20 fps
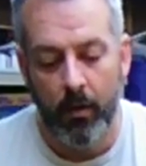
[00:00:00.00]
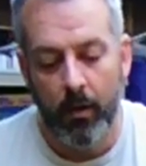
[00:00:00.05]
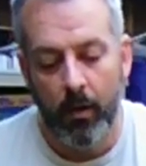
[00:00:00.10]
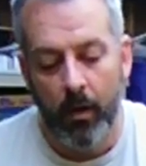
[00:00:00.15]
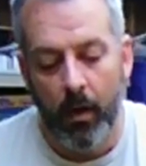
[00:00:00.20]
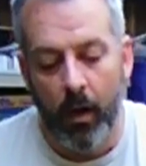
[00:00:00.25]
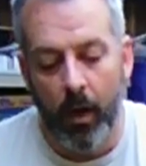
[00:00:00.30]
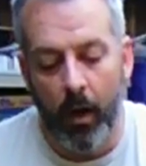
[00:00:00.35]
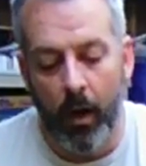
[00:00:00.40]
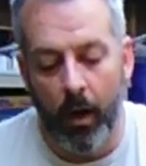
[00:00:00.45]

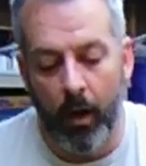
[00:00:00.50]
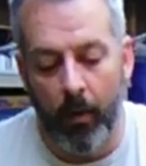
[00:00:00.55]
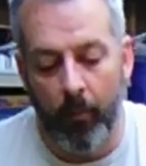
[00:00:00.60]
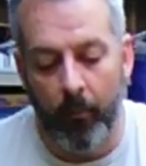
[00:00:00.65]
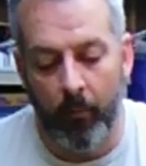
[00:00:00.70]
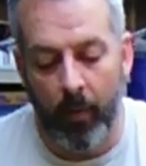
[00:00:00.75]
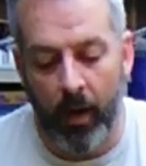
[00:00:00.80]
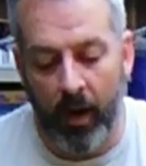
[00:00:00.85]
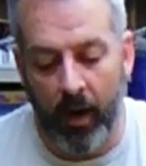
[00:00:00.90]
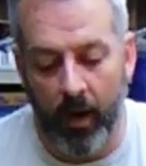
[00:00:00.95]

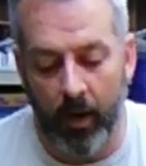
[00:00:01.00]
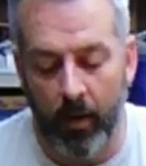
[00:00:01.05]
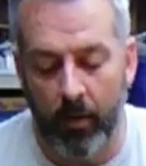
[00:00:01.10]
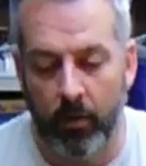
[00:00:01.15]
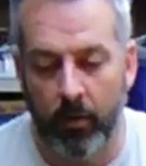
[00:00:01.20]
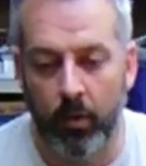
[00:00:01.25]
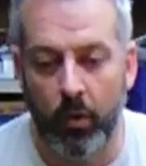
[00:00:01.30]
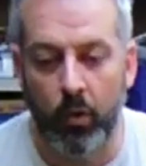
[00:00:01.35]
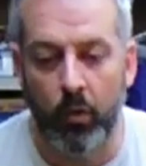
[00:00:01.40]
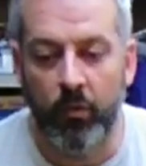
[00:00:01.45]
are
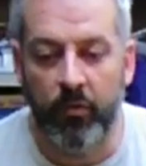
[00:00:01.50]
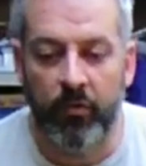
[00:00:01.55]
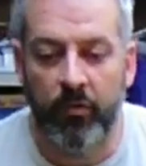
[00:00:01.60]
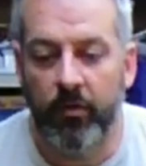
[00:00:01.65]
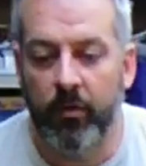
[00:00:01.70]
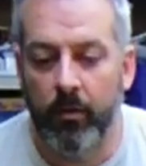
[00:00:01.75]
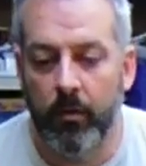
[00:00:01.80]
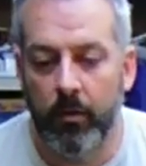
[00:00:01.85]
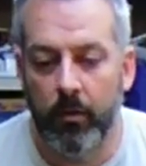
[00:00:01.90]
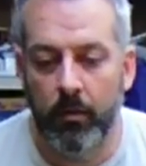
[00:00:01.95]
loose.
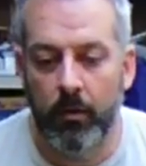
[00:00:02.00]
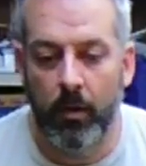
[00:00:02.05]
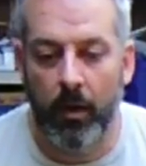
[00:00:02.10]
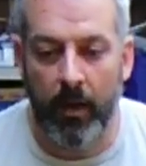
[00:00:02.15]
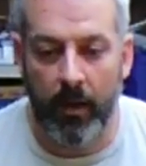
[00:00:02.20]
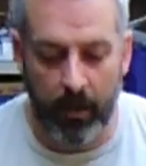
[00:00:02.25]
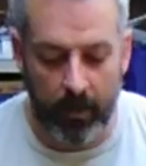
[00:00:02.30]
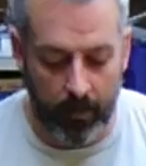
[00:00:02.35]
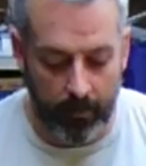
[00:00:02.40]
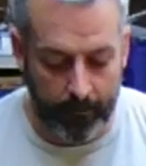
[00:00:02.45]

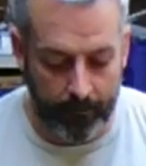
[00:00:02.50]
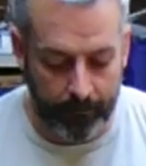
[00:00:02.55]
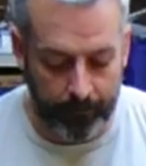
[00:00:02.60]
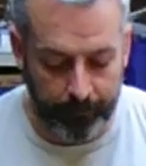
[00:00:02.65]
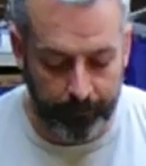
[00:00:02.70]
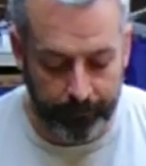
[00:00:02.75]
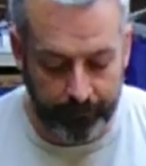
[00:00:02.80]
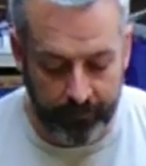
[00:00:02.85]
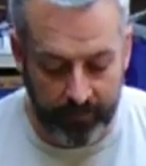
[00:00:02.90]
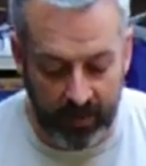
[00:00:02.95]

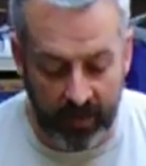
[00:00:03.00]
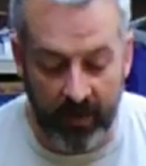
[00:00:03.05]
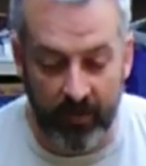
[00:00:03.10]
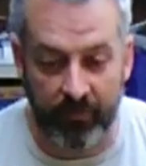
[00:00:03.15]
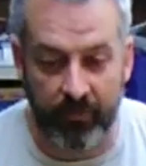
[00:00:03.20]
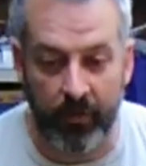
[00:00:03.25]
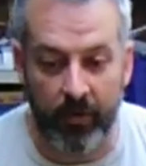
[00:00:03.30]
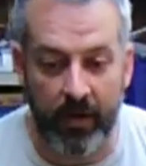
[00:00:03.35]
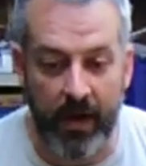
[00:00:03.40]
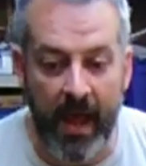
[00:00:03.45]
And if
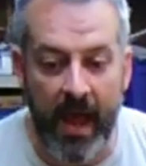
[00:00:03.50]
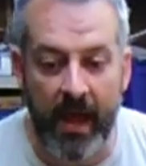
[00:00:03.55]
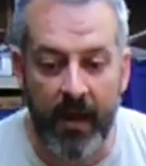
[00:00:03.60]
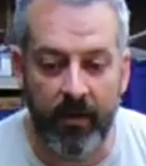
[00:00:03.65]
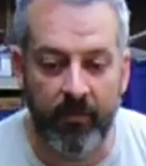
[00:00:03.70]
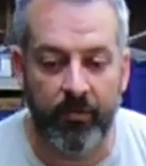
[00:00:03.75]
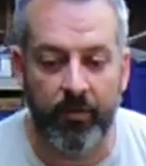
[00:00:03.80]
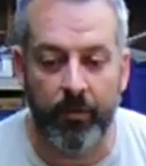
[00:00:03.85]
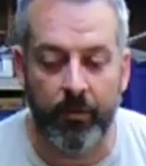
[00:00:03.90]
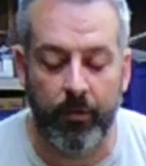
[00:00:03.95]
they're not,
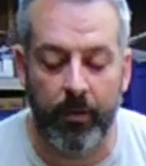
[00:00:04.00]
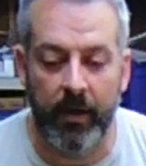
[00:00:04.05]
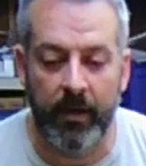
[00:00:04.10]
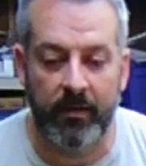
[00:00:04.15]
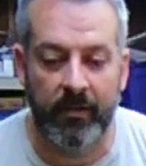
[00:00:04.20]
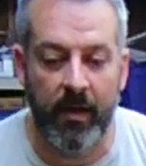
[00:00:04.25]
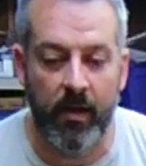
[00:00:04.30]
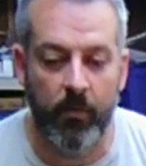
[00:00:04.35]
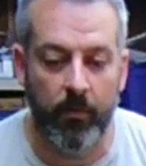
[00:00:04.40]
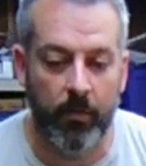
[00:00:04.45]
if they're cranked
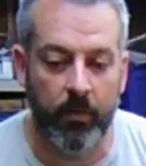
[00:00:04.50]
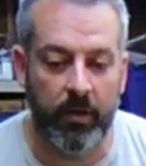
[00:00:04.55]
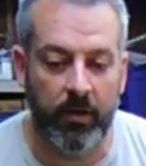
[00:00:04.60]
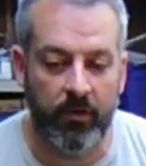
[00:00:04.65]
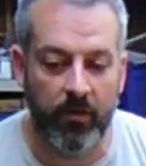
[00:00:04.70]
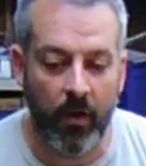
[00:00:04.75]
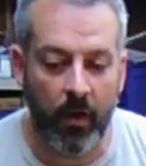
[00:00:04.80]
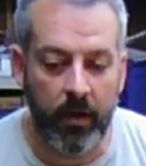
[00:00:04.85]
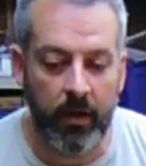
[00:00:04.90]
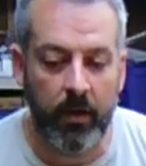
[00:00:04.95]
down really
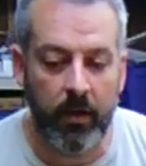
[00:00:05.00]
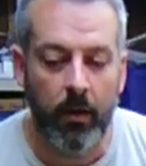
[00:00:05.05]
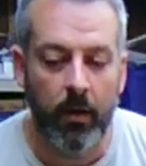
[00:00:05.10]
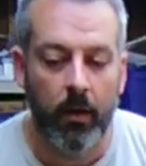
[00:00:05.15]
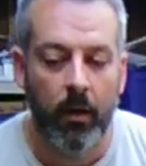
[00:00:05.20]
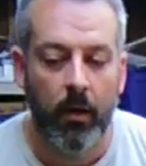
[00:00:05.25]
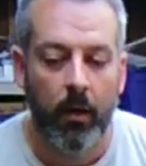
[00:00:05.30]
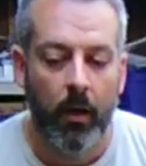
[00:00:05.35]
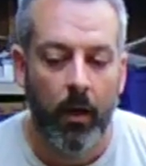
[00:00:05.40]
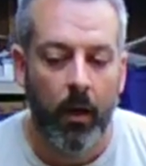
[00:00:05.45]
tight,
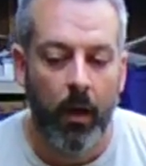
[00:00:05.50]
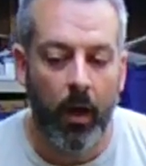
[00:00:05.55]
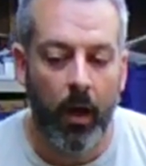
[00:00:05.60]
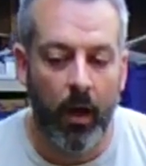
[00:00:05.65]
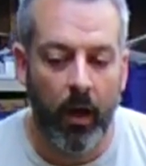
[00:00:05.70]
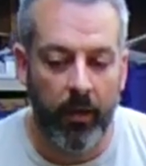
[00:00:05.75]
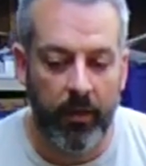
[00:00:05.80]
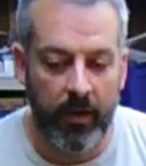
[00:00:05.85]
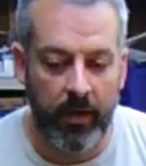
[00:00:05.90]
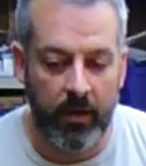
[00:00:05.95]

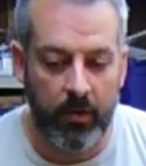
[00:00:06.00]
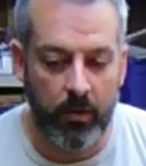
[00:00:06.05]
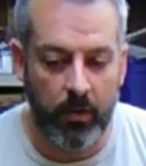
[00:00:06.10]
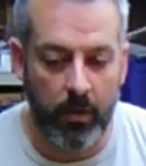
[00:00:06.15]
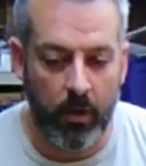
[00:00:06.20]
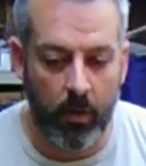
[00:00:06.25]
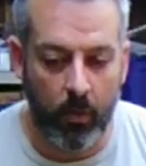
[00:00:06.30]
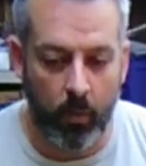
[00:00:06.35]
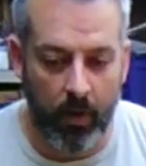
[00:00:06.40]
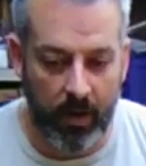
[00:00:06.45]
then you're going
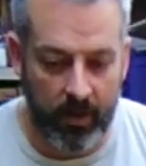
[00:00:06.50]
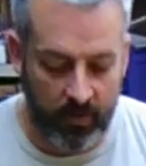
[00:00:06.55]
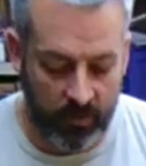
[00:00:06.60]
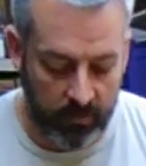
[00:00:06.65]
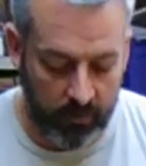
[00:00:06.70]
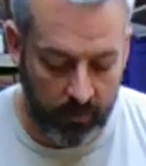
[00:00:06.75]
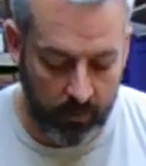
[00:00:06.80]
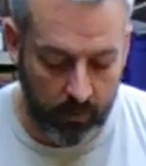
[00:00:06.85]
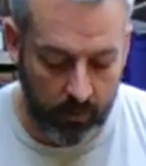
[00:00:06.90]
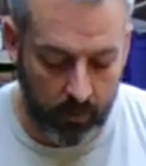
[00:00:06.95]
to want
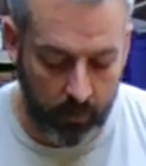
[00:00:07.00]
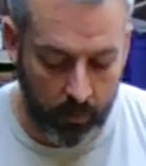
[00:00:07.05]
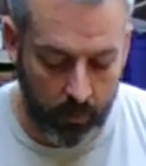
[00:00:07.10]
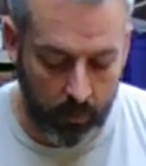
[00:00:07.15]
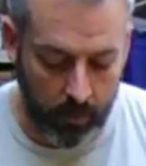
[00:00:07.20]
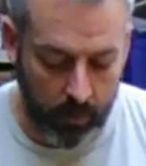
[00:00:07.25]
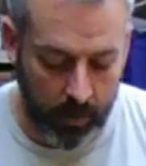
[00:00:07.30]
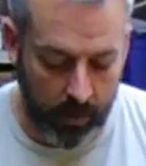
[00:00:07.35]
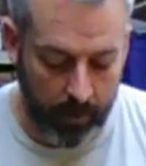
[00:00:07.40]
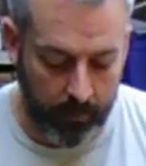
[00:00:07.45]
to
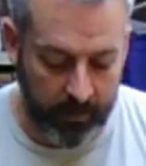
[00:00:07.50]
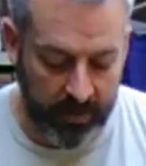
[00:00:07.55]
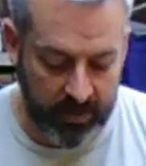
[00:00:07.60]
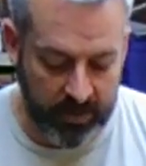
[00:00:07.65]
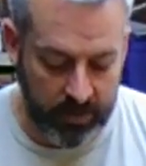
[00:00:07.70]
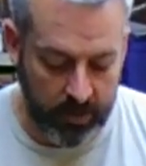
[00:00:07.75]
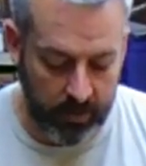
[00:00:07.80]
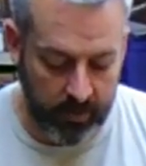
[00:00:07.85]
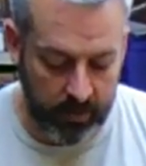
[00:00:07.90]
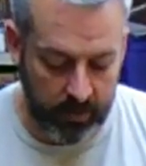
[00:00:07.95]
make
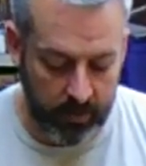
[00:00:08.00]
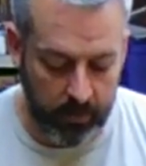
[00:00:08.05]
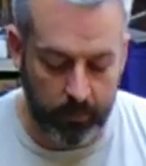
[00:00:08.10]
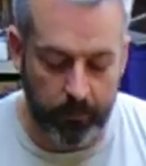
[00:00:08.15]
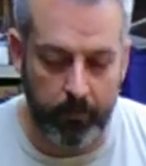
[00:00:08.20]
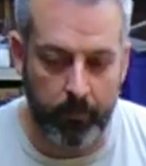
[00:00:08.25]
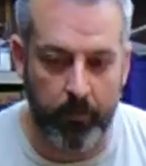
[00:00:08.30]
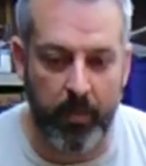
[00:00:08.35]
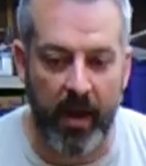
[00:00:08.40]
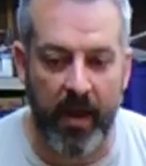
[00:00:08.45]
sure that you
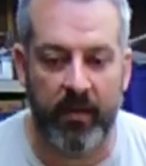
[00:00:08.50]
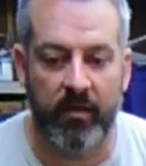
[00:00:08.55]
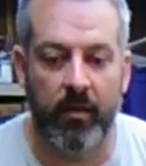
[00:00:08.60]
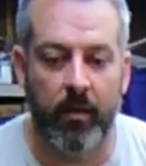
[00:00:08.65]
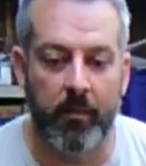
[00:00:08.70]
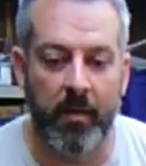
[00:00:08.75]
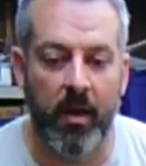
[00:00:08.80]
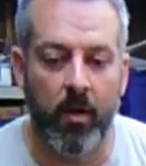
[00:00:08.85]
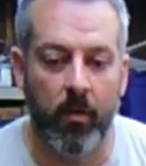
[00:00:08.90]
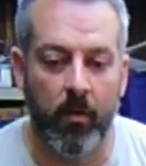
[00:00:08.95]
back them
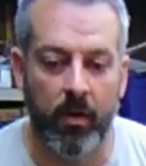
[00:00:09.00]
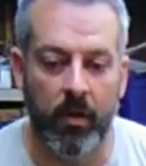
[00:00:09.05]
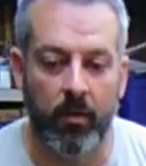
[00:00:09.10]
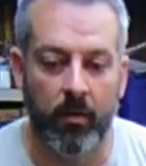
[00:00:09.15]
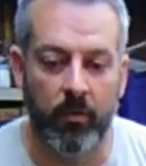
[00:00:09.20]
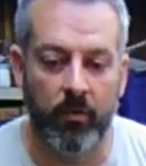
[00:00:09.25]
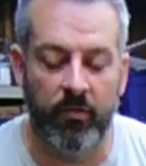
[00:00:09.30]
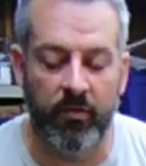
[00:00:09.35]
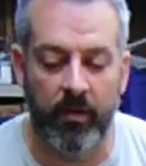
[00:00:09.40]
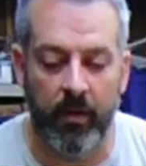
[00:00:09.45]
out and
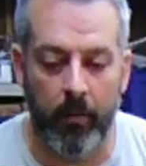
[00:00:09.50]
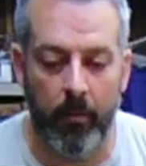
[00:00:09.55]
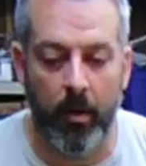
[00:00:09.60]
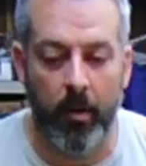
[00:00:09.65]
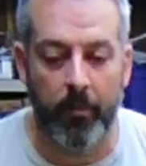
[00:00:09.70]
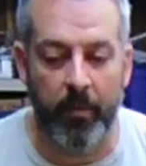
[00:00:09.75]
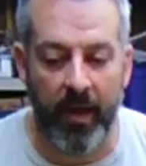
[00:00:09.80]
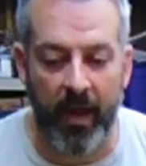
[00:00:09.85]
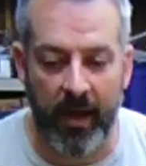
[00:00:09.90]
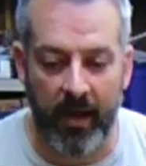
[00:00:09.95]
loosen them up
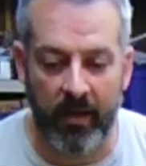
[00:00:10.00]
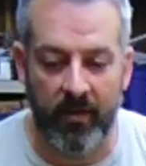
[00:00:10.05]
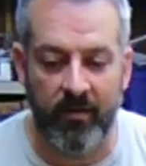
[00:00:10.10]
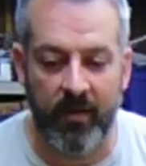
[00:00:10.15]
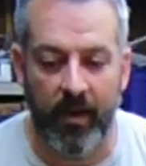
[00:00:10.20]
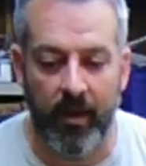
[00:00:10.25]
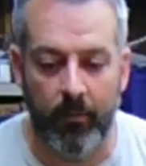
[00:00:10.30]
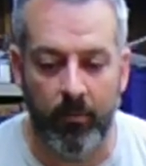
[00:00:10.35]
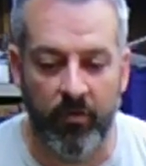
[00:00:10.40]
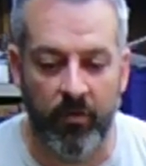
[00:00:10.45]
ahead of
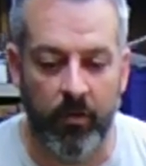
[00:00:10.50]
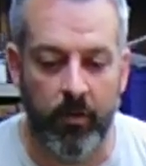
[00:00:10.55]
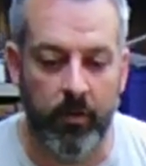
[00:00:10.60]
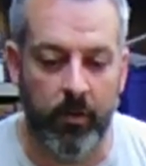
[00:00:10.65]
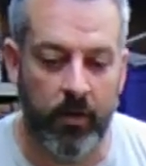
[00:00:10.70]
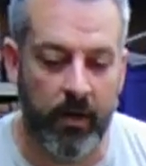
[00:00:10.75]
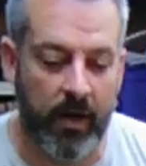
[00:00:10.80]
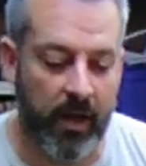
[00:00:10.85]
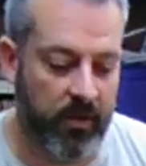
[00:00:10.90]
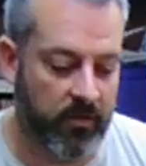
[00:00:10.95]
time, so that you're
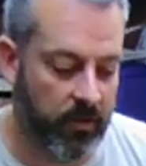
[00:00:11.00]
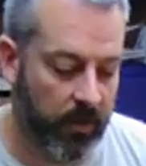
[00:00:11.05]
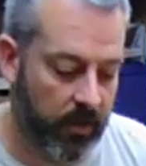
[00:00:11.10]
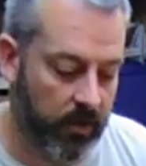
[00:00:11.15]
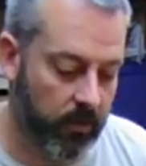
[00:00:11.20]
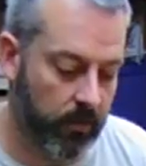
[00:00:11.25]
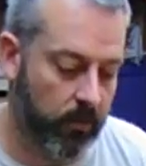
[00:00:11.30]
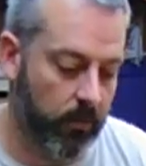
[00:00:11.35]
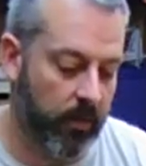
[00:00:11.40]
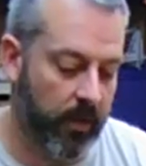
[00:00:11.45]
not trying to
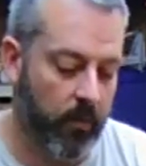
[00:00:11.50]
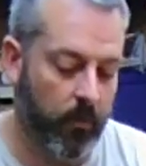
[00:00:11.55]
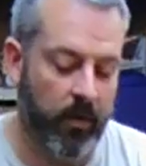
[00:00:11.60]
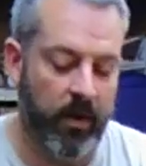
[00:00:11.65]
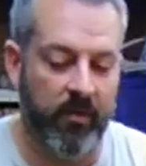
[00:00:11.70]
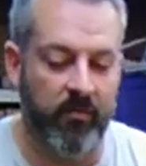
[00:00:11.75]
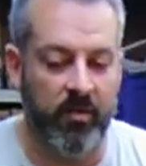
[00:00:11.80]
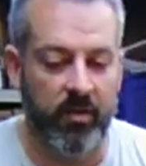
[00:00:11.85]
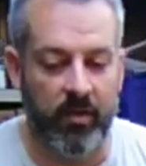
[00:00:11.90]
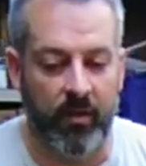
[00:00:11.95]
do that when
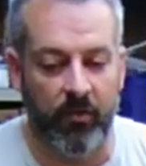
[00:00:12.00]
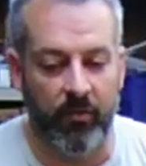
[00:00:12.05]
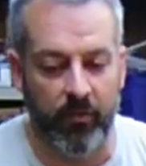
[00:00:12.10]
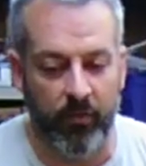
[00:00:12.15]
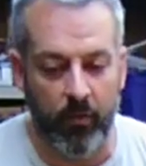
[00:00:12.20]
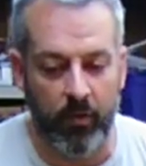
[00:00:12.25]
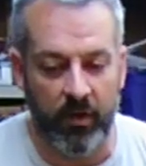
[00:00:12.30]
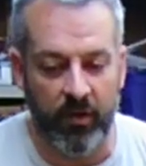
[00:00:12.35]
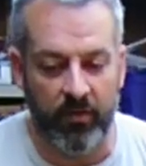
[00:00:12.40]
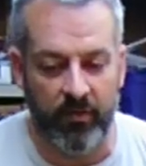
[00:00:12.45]
everything's
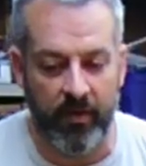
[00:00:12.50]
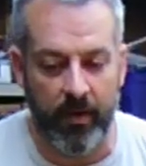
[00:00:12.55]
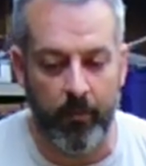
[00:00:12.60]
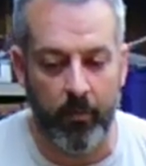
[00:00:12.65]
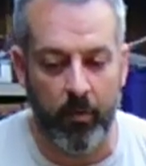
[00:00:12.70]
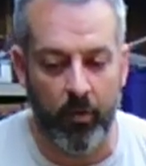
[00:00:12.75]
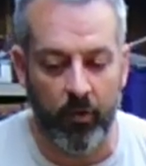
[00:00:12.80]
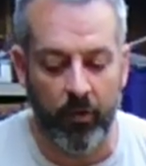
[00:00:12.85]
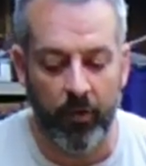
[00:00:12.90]
fully assembled.